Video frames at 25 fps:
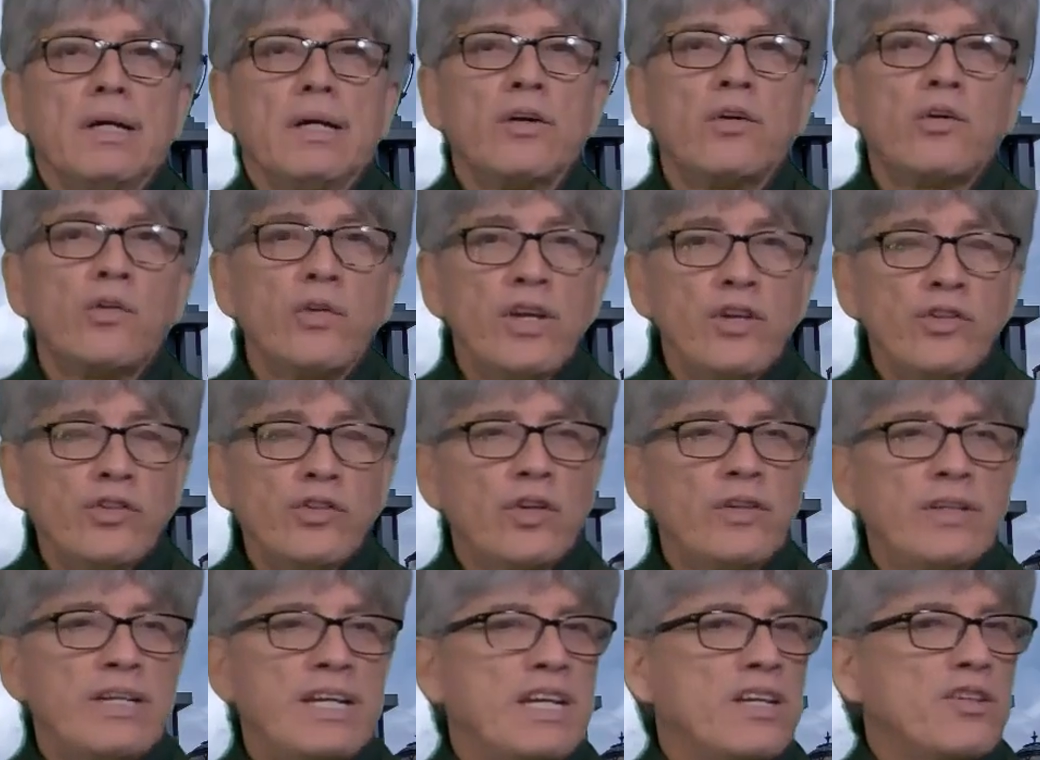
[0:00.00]

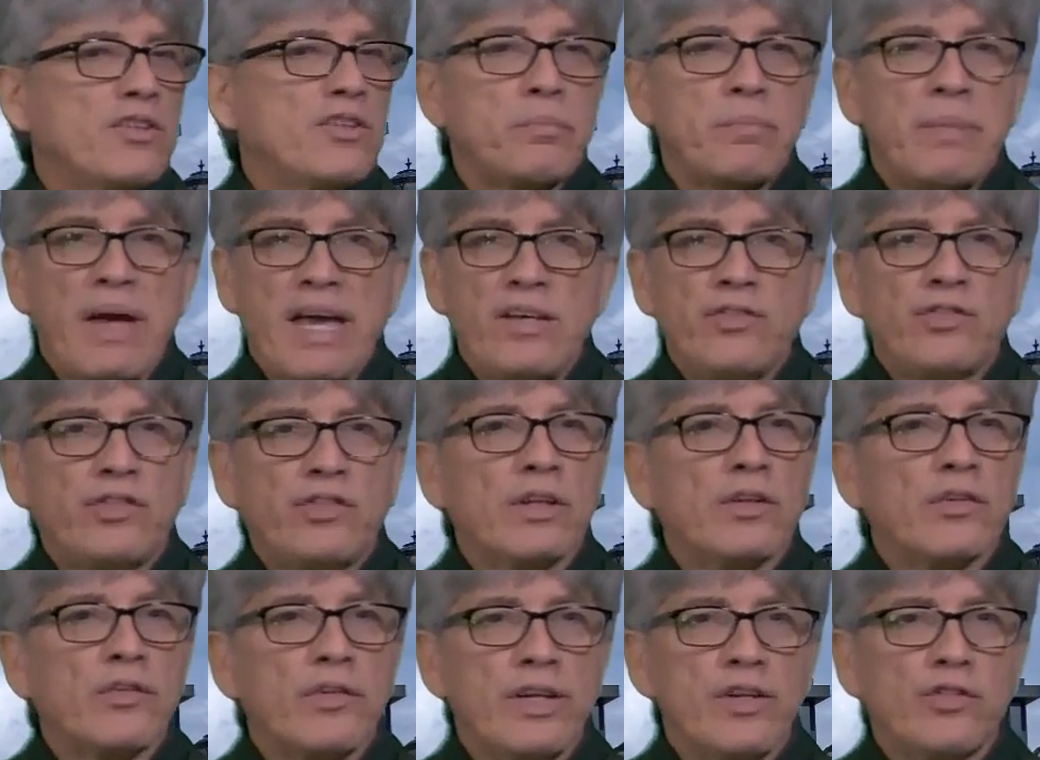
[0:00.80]
Reasoning is
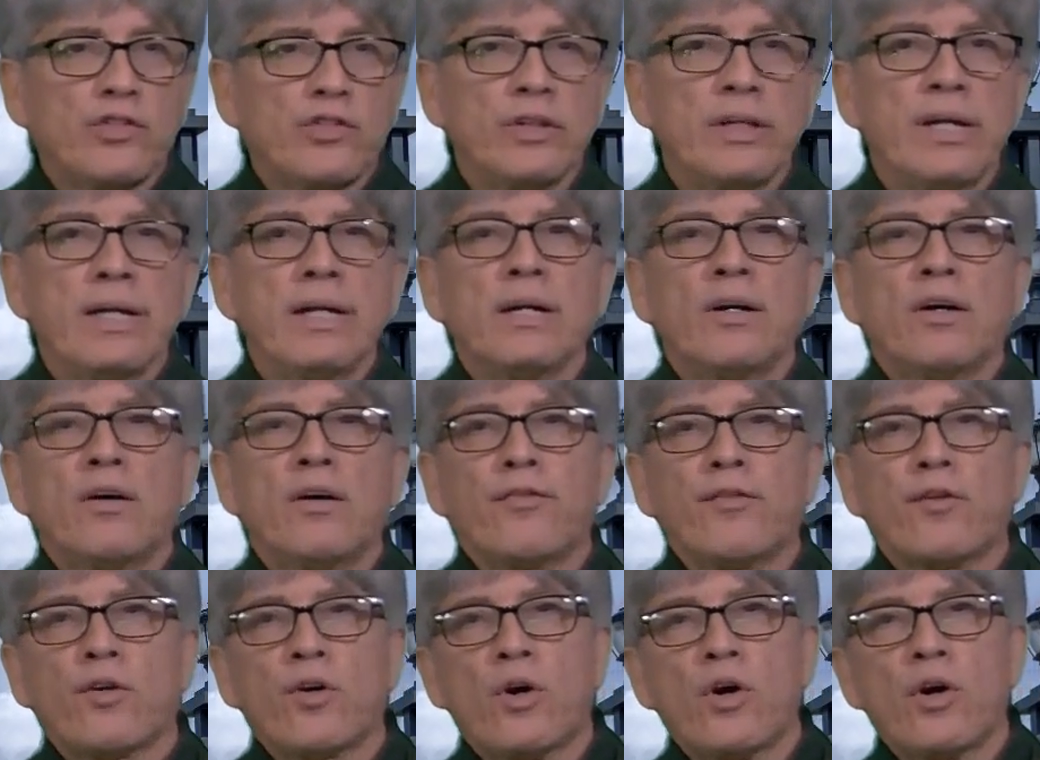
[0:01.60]
basic reasoning.
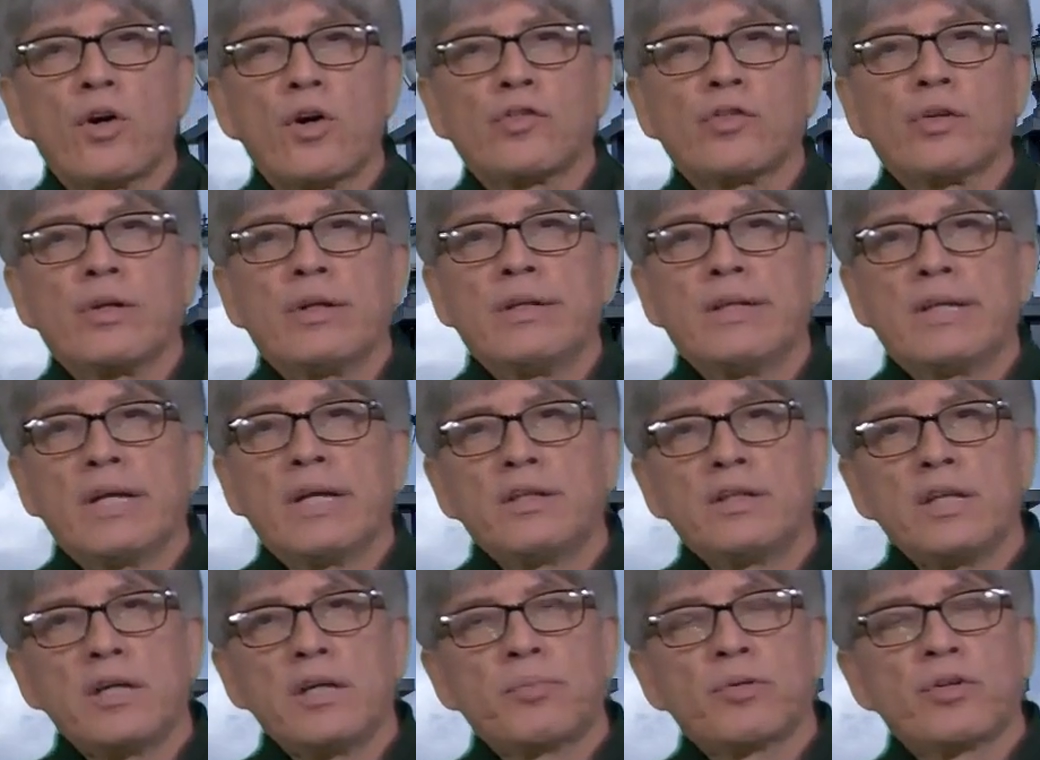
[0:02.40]
Of course, the
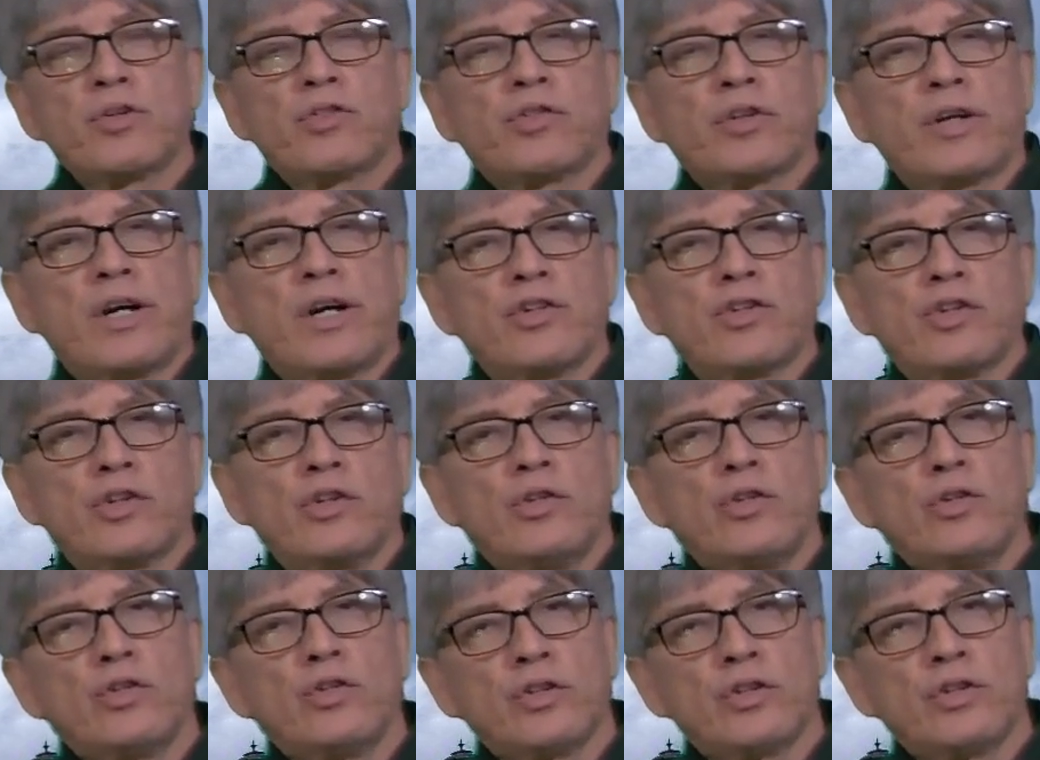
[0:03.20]
deep research
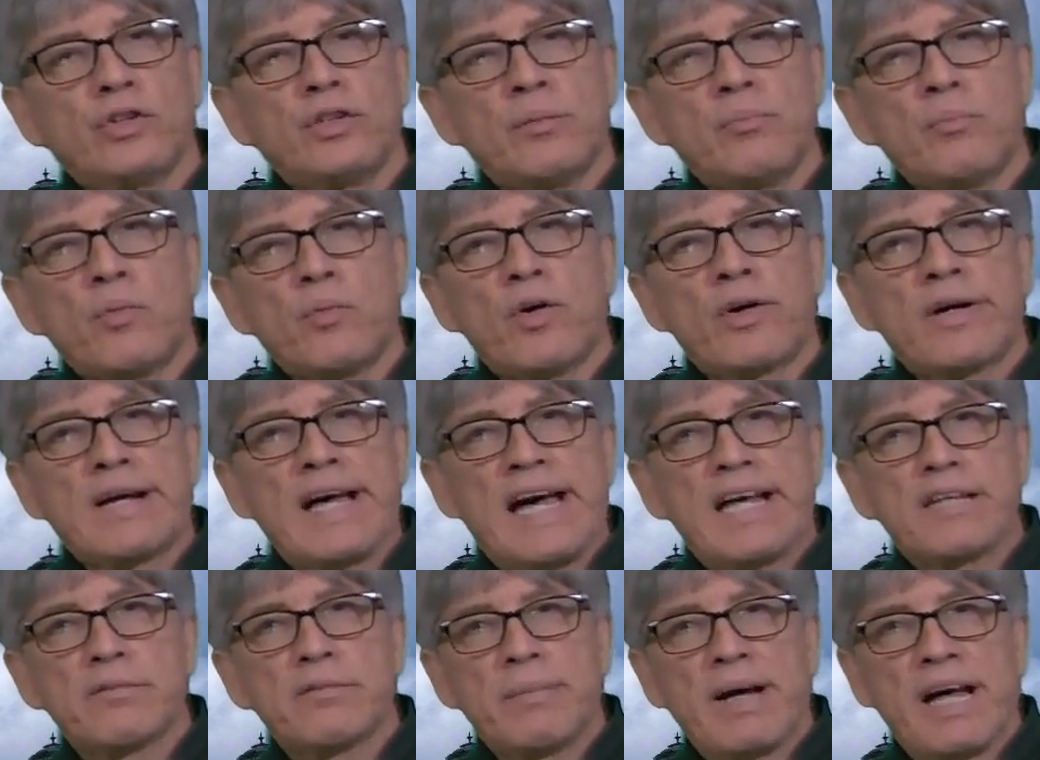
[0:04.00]
uses the more
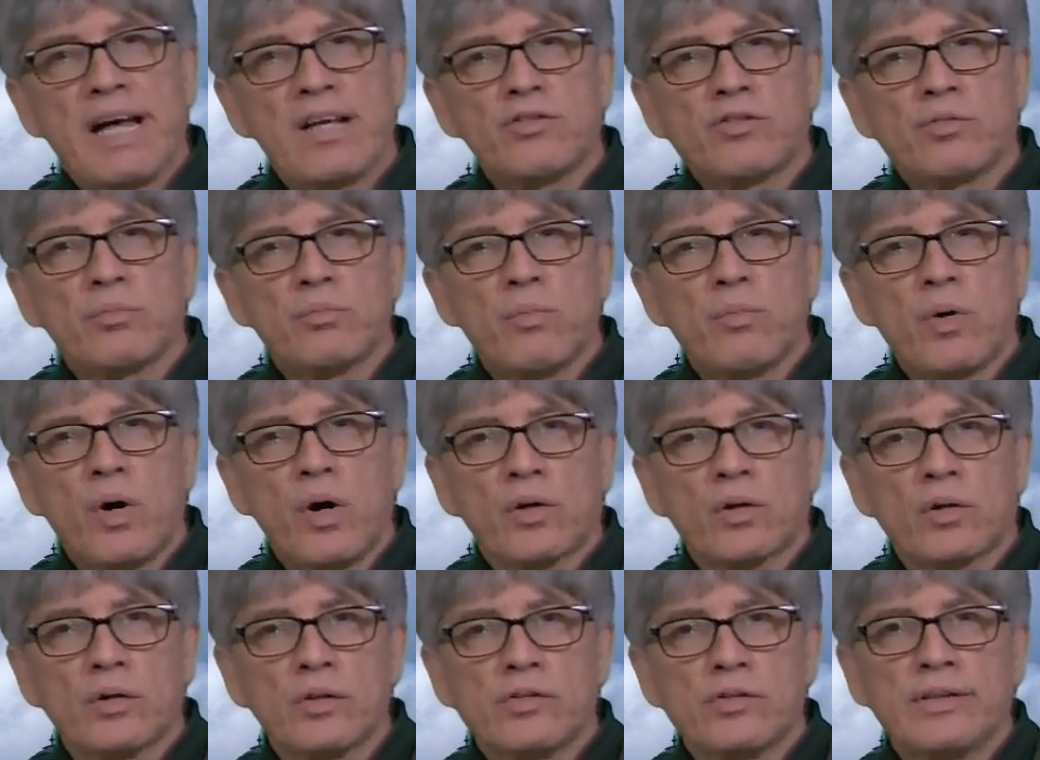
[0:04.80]
advanced
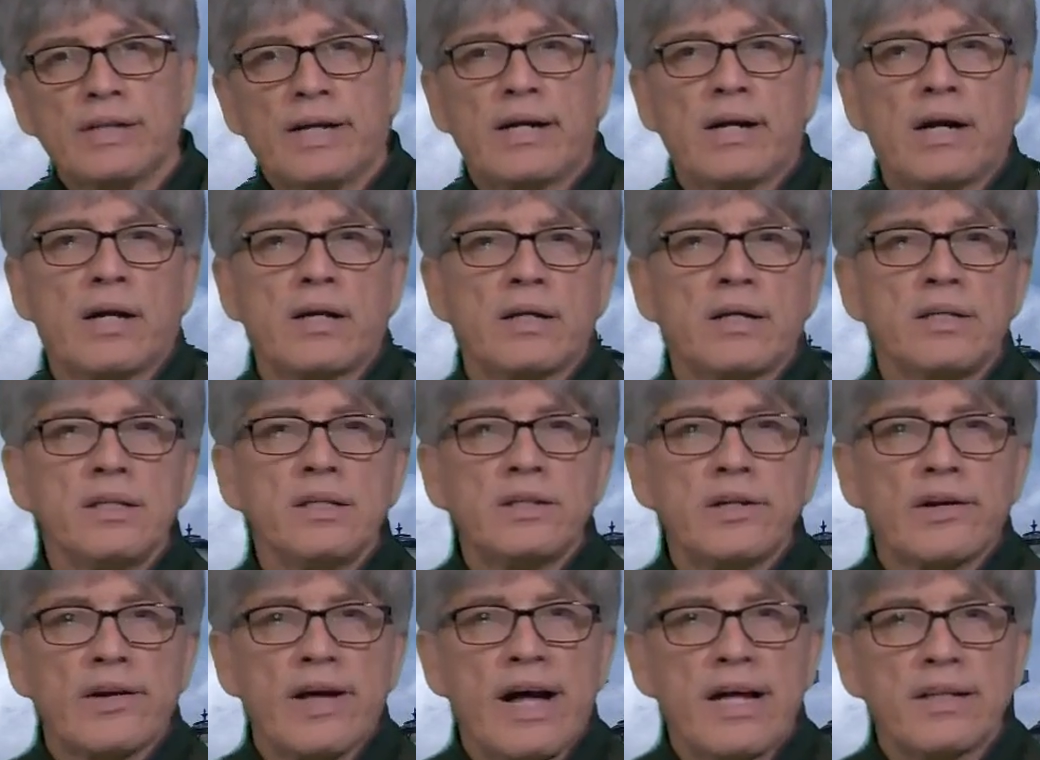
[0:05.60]
models that are
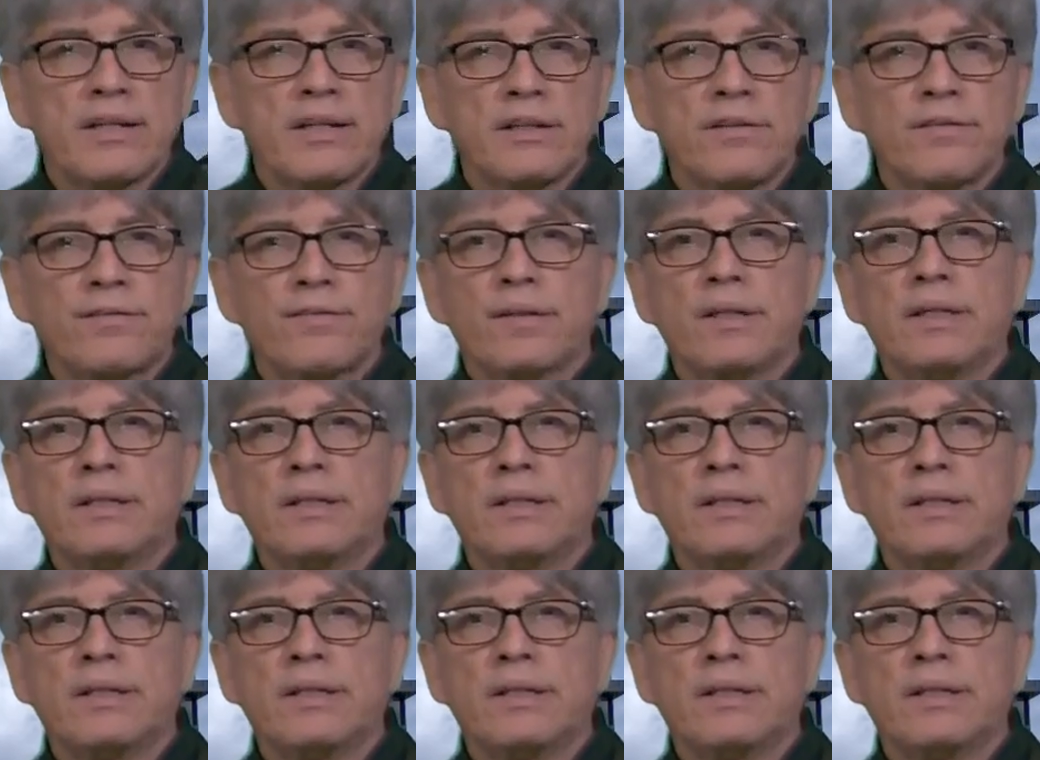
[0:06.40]
interactive.